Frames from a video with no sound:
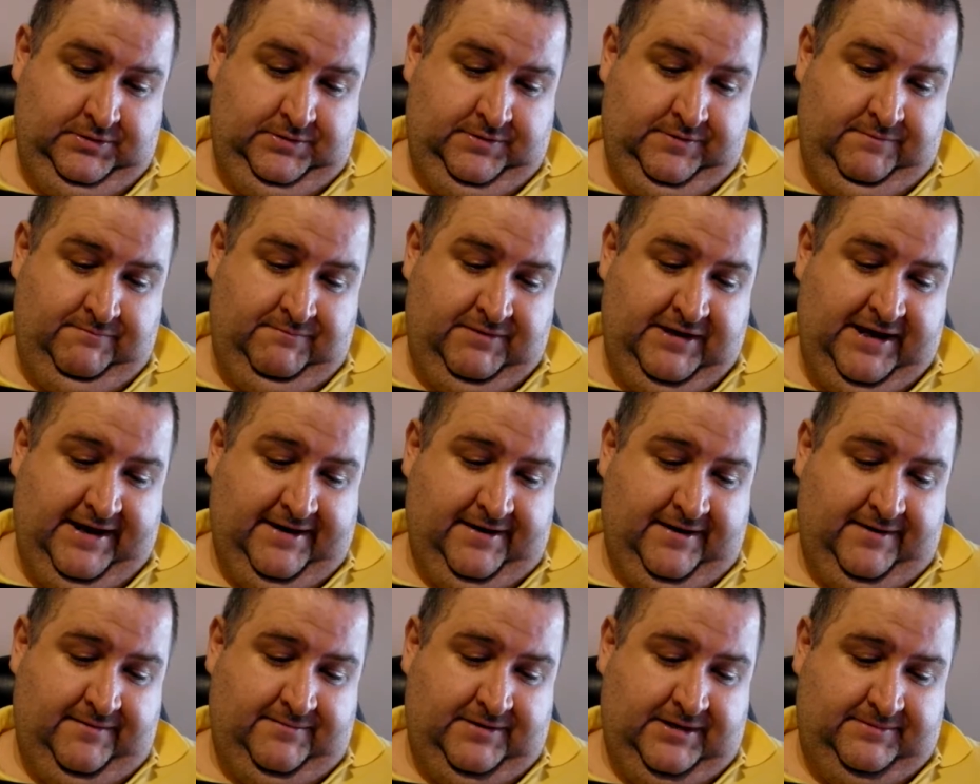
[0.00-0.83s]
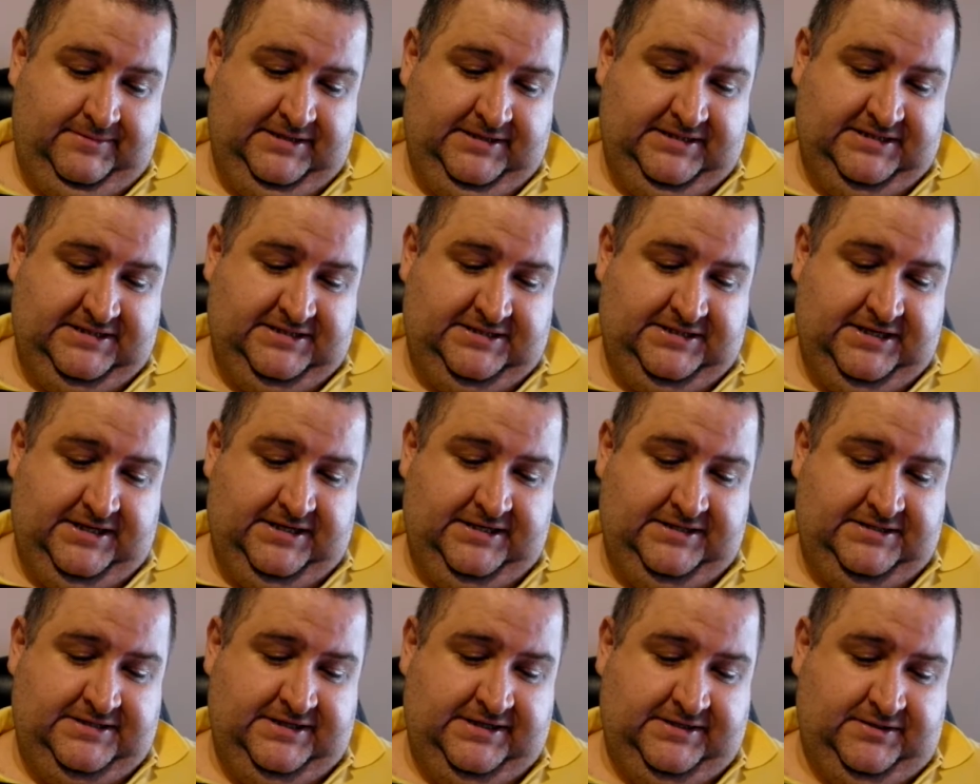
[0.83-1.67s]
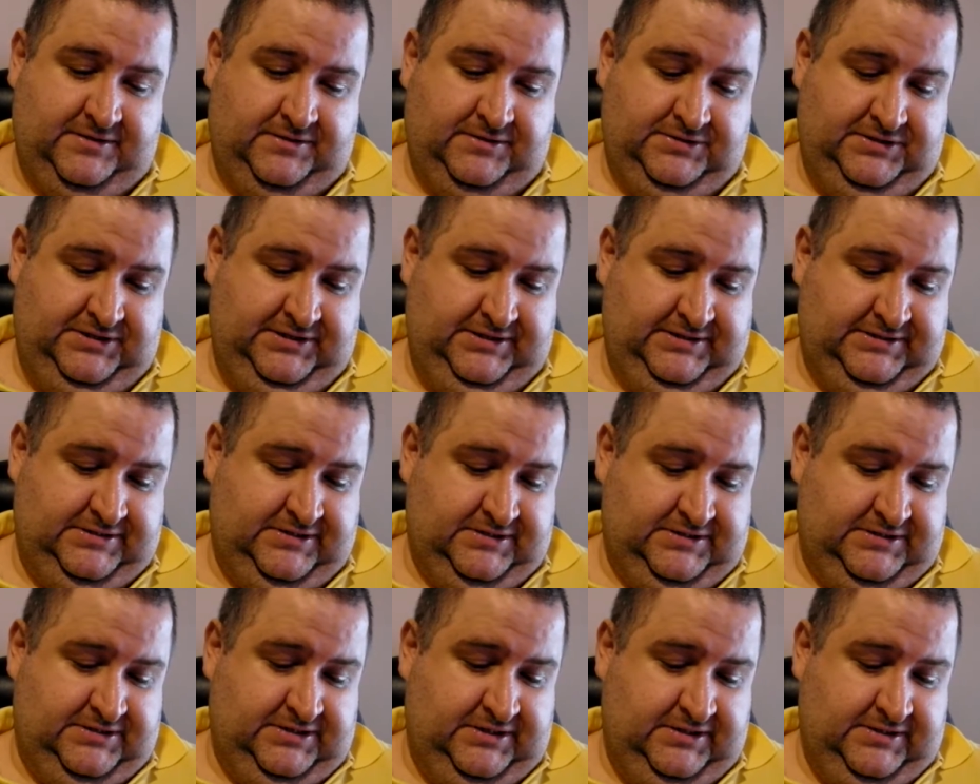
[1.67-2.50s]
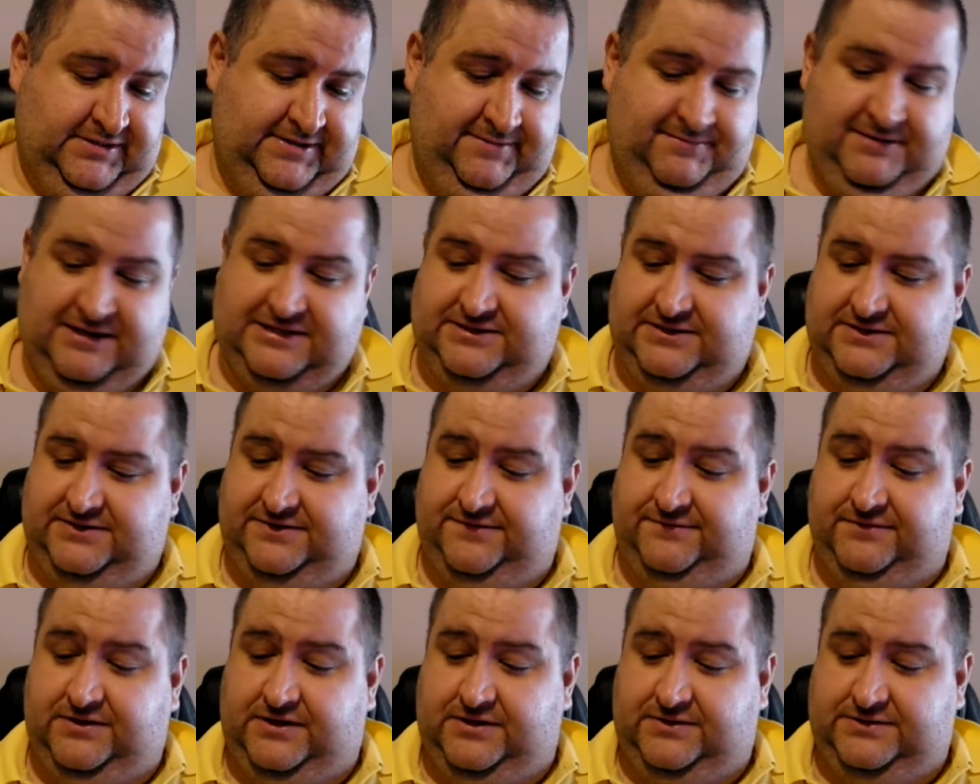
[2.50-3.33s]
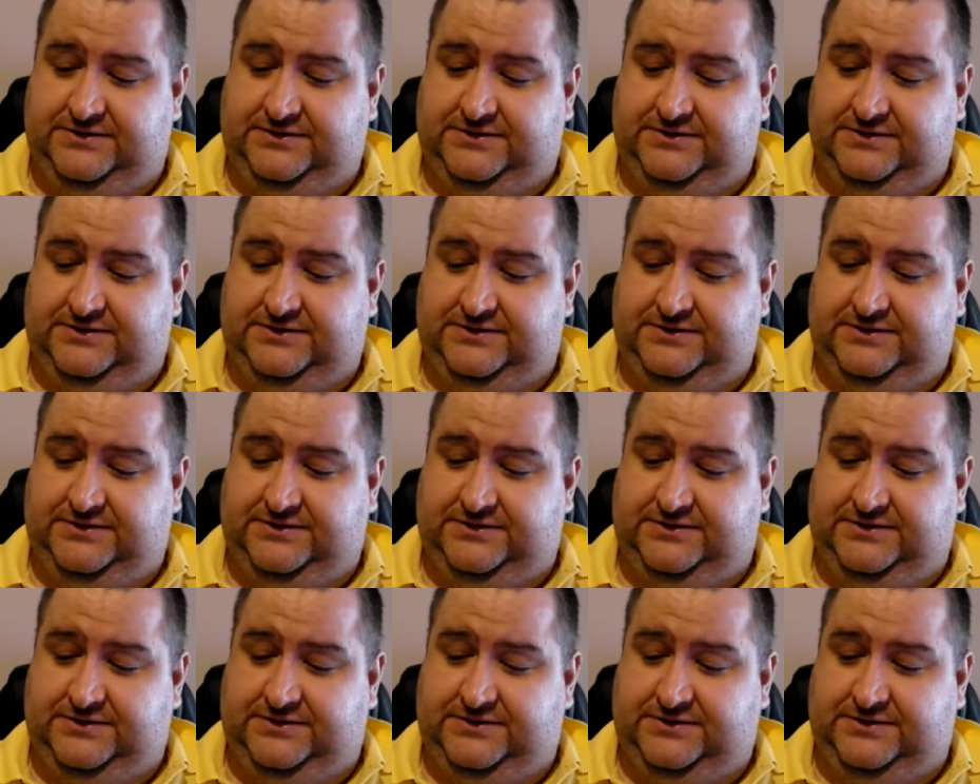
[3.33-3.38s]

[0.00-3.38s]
But yeah, I mean, there's a ton of technology. It's got solid capacitors and everything else.